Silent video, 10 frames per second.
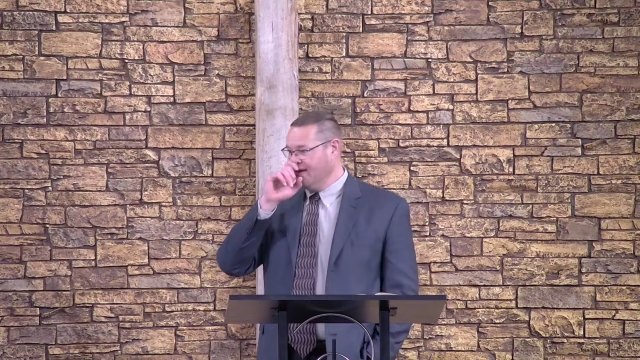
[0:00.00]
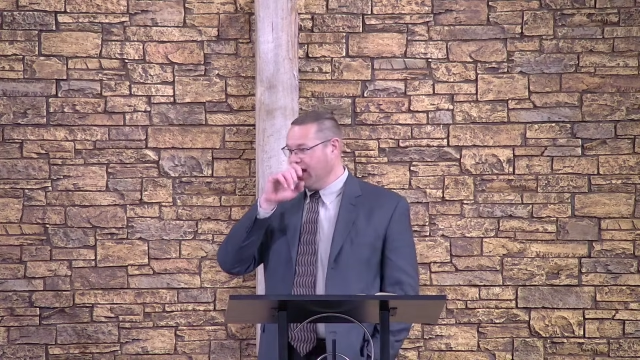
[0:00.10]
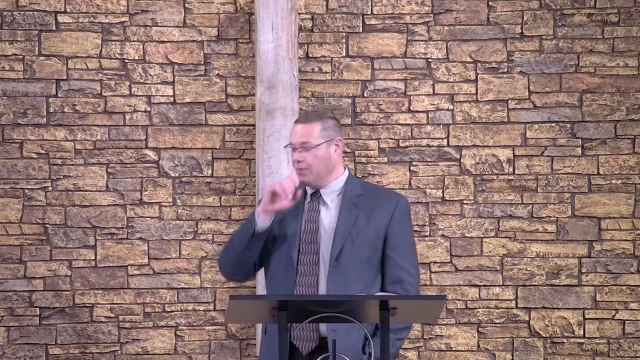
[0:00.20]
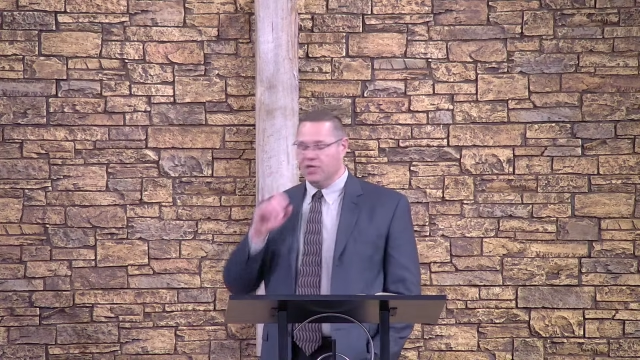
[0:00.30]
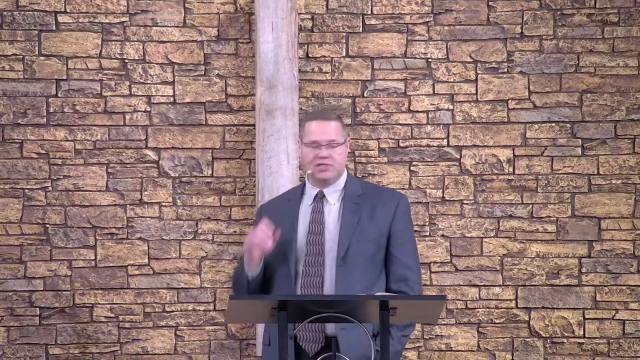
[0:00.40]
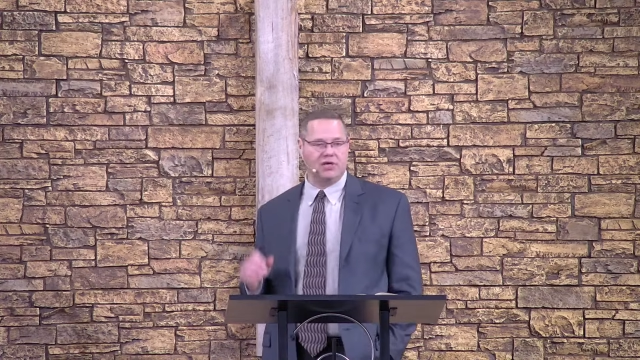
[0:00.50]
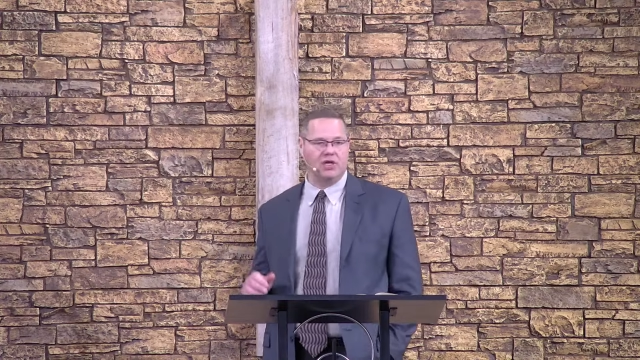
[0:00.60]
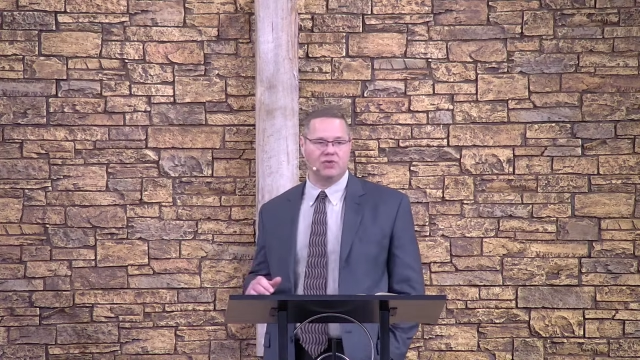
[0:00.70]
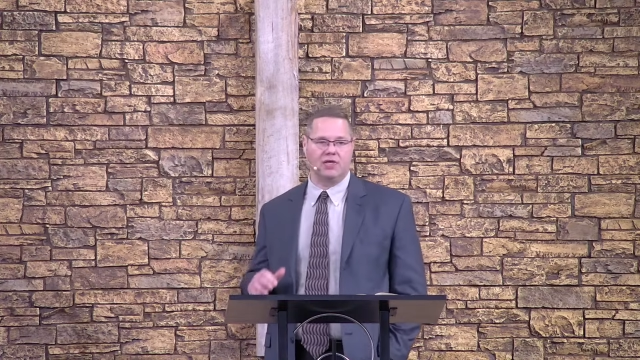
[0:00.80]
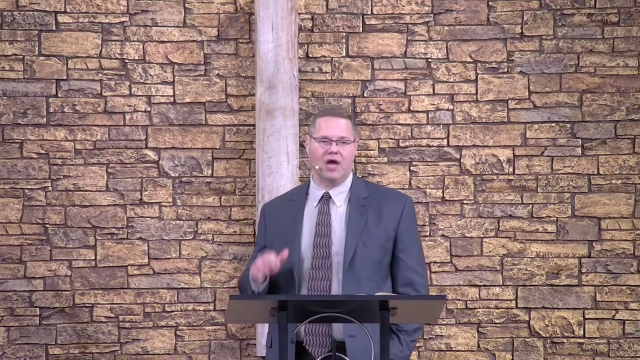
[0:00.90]
I'm really
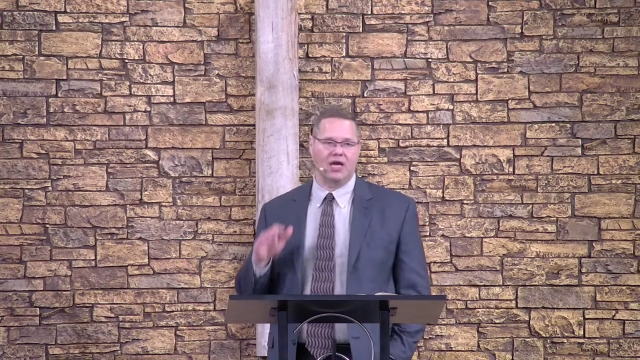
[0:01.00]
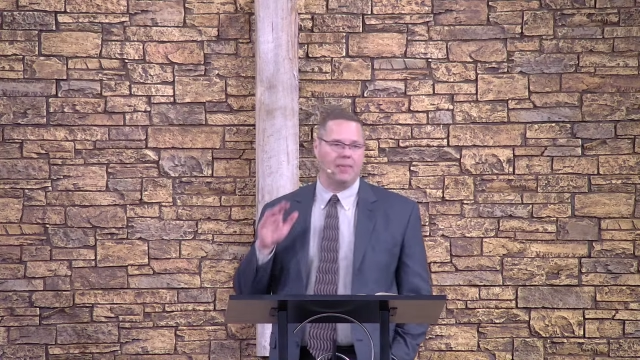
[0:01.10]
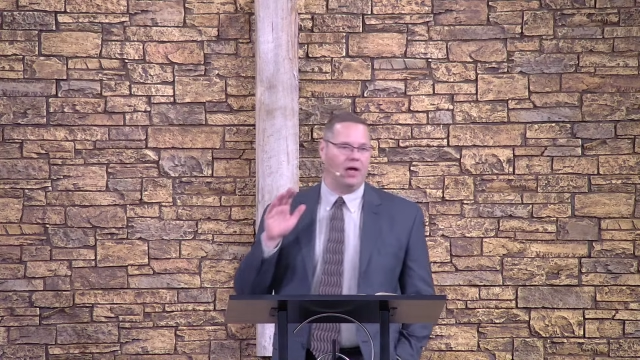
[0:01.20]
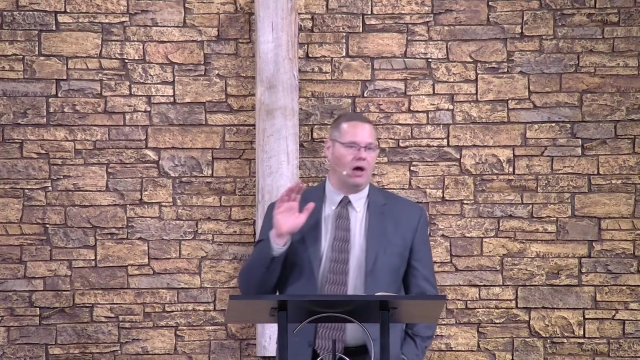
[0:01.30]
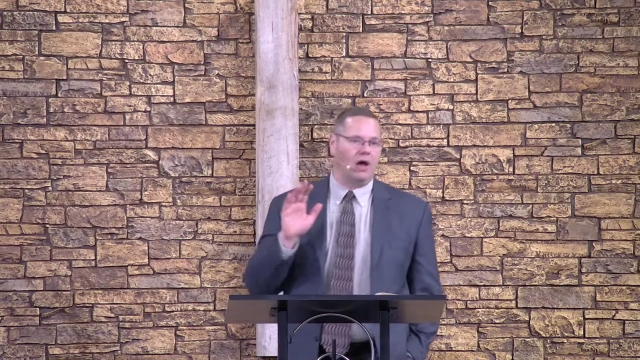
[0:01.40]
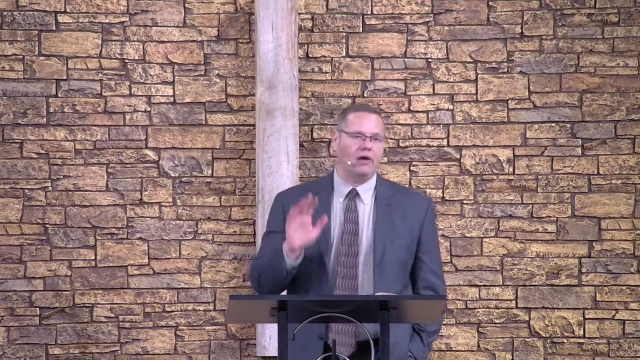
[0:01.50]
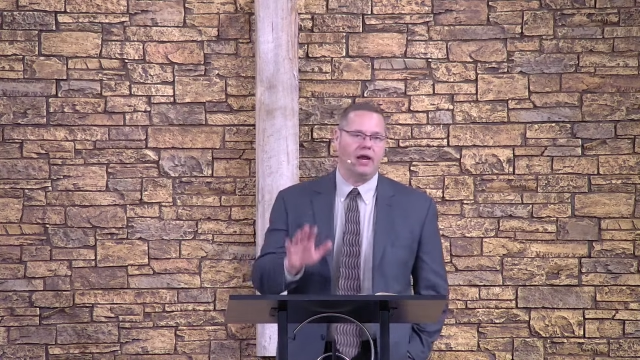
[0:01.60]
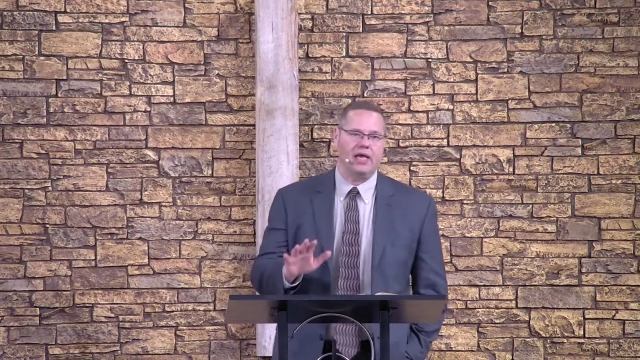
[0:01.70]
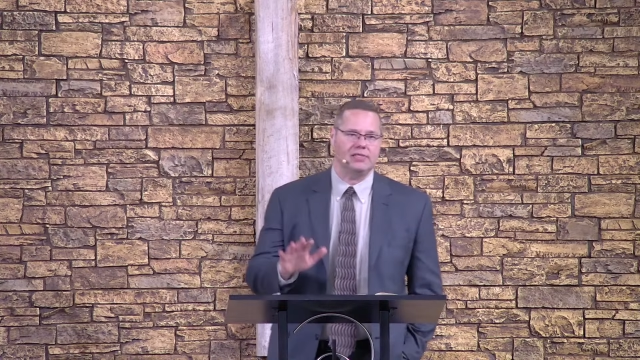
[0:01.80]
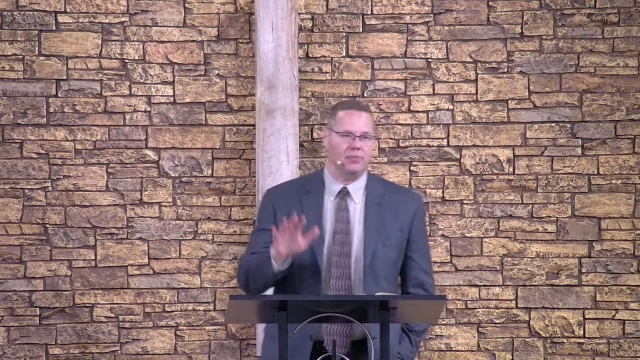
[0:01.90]
serious when I talk about honor
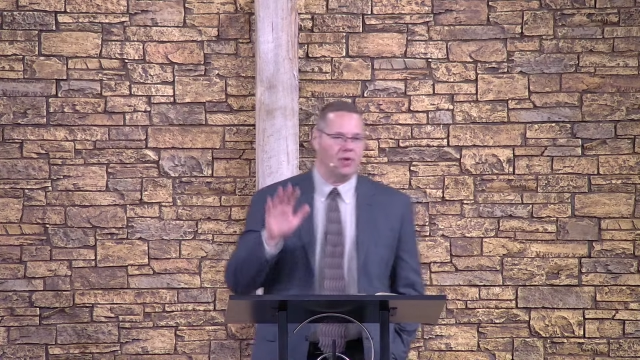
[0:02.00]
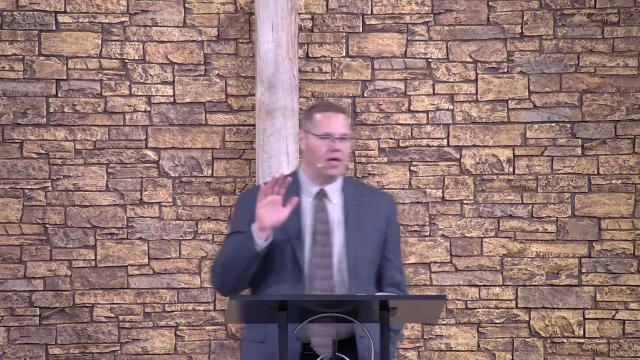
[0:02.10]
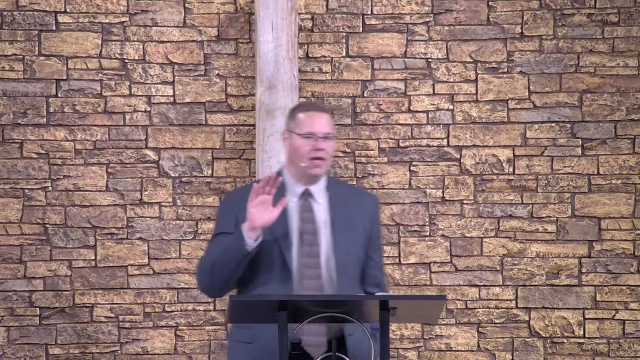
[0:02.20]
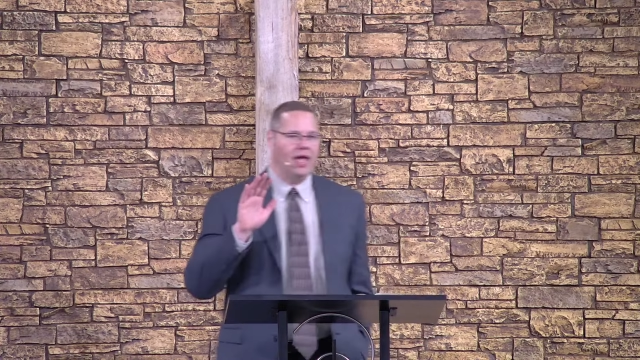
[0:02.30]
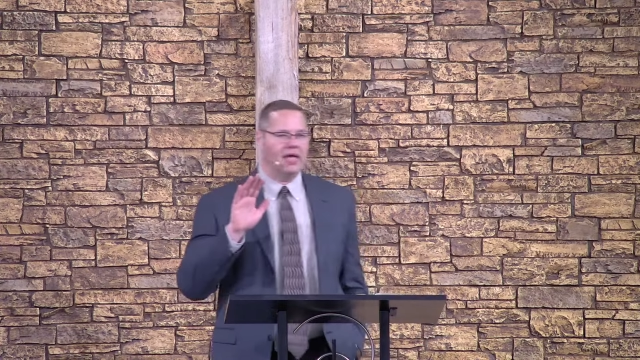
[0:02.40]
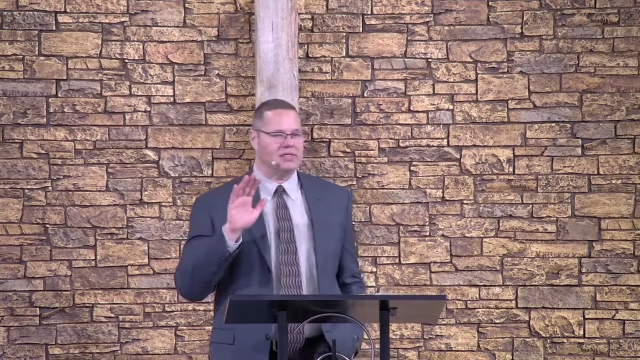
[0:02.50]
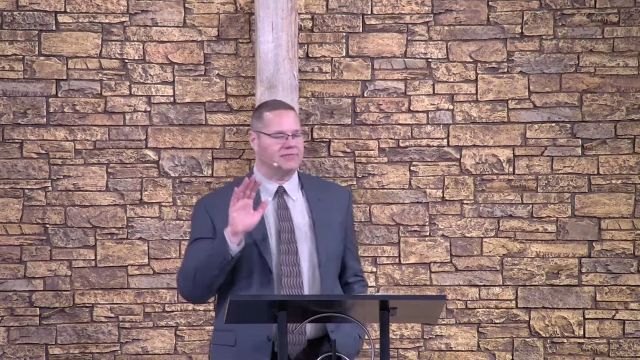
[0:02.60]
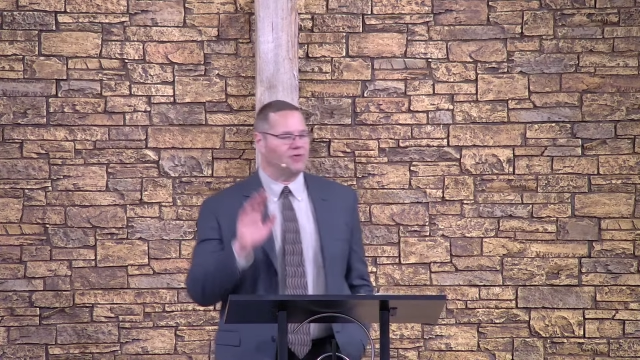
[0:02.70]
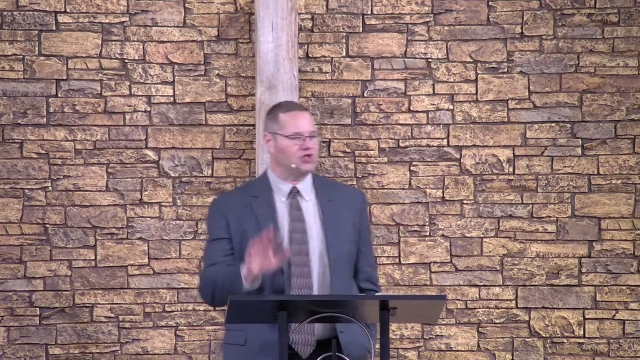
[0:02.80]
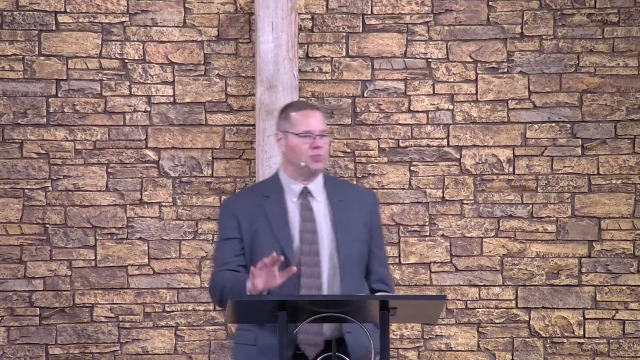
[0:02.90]
has its
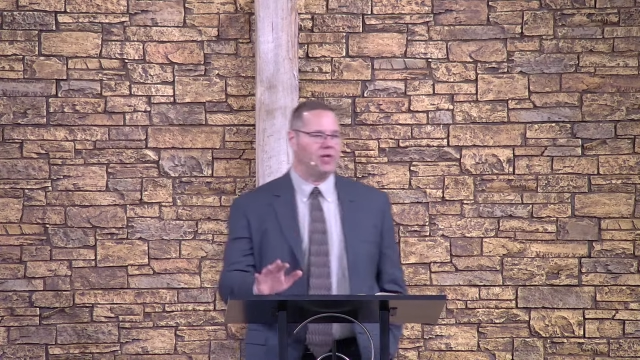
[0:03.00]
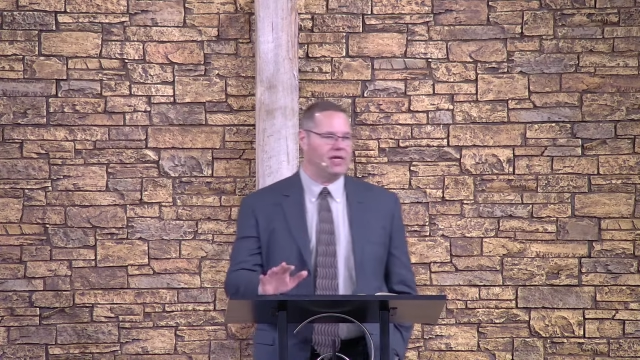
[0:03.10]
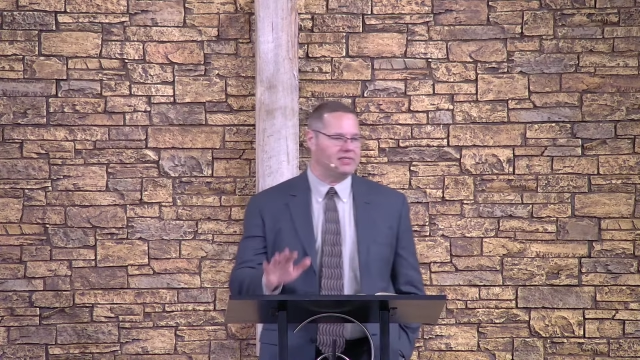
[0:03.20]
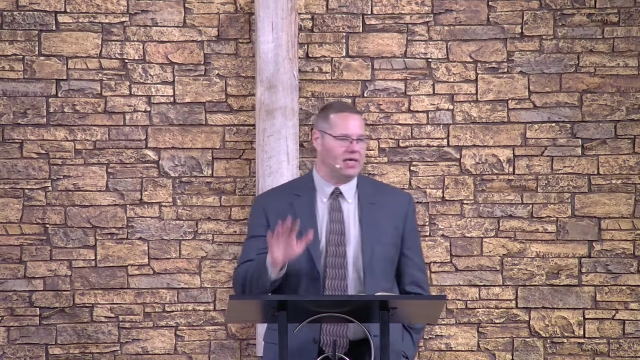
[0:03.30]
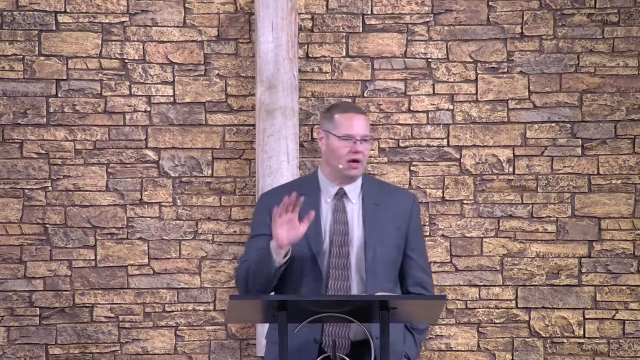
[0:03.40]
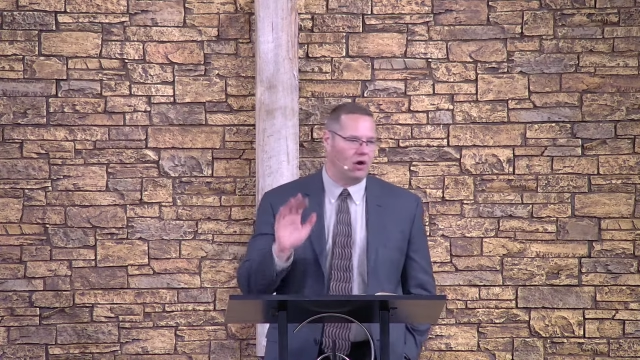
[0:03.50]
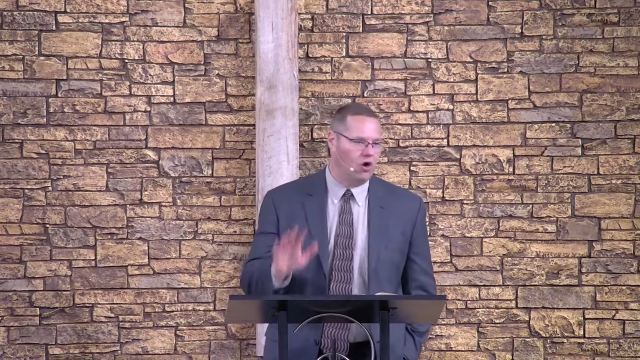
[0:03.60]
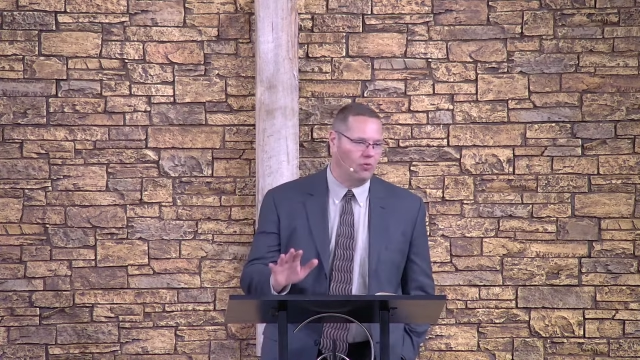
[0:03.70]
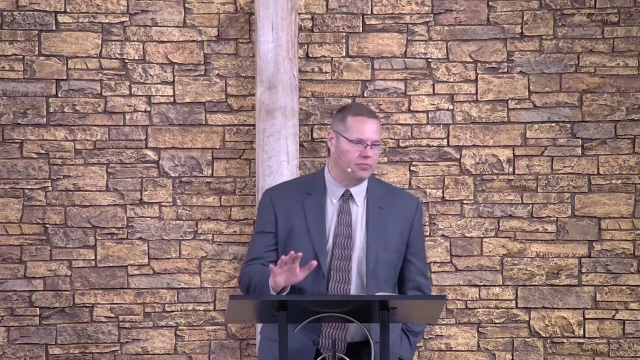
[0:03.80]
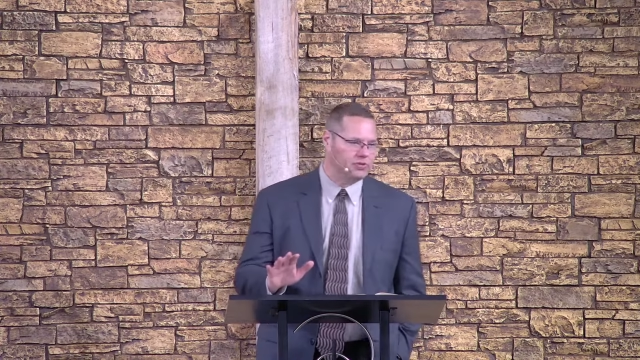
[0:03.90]
first place in our
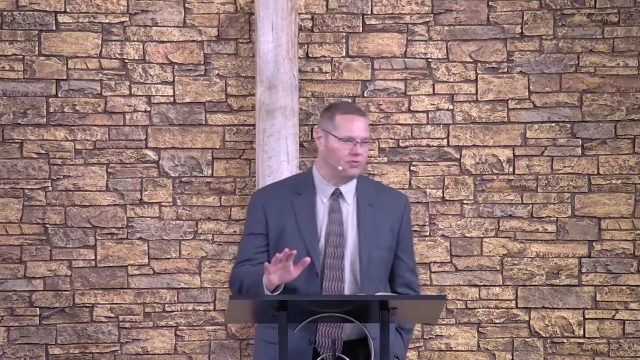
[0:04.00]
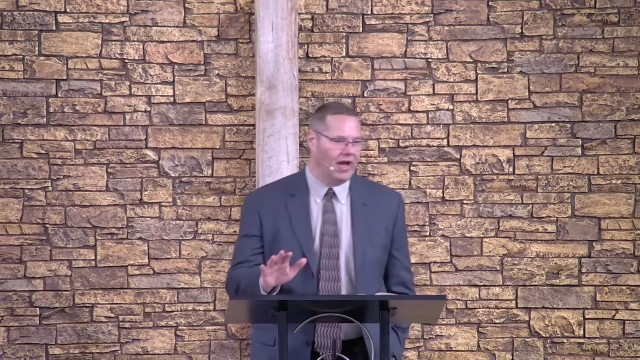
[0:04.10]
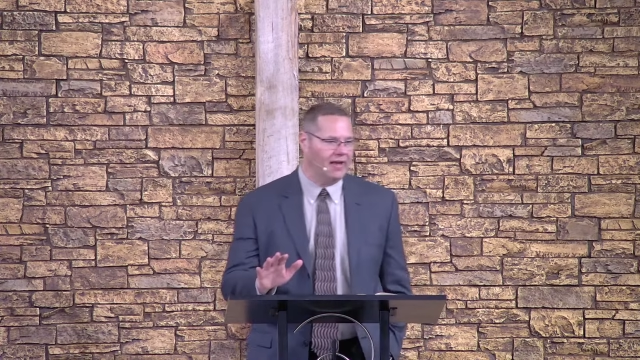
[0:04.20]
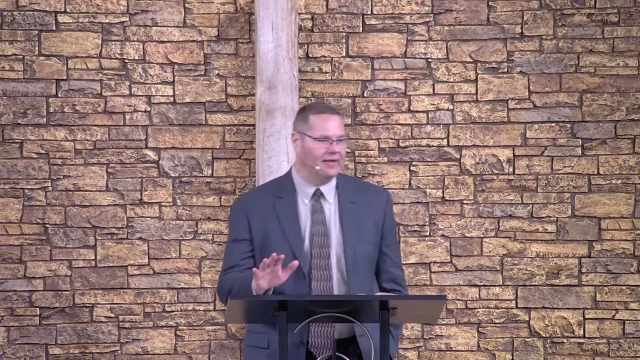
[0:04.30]
homes, right?